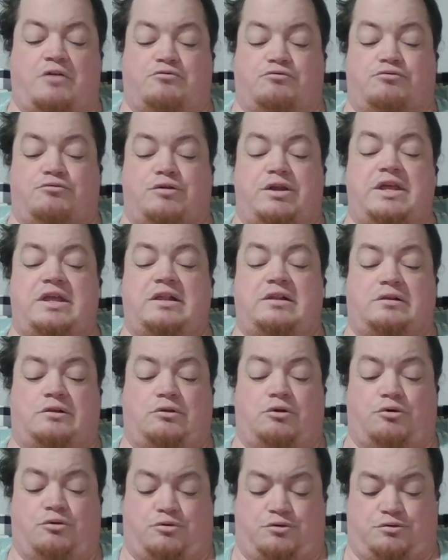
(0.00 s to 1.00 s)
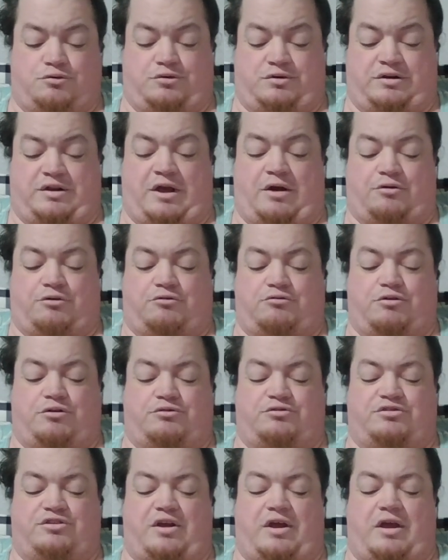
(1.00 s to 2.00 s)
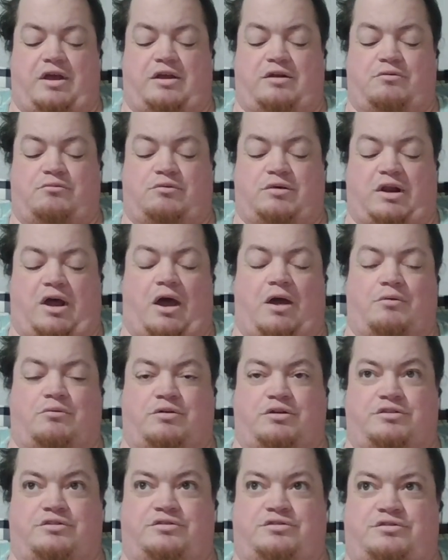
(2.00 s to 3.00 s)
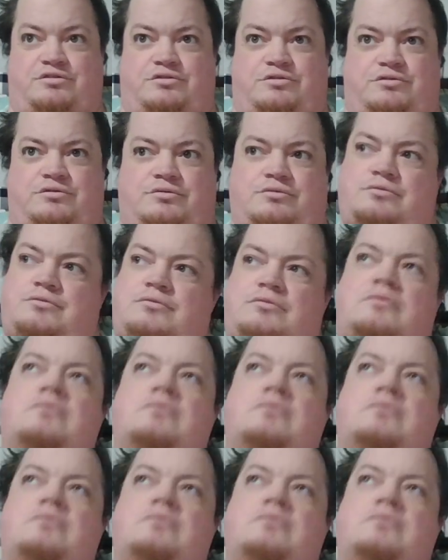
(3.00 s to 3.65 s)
I relearned how to crochet when I was